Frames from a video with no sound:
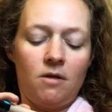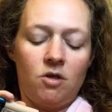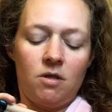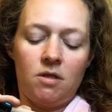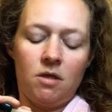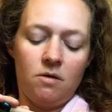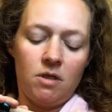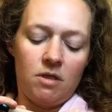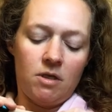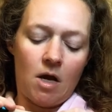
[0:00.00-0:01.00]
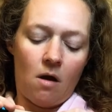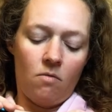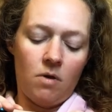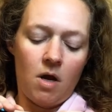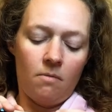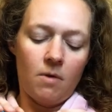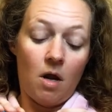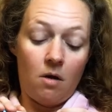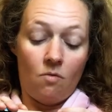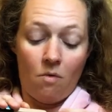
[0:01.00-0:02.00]
just tilt it down, yeah, I'm
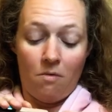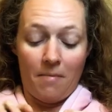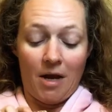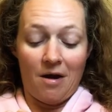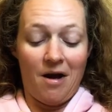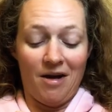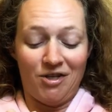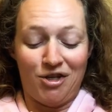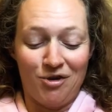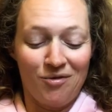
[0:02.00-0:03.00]
kind of, oh my gosh,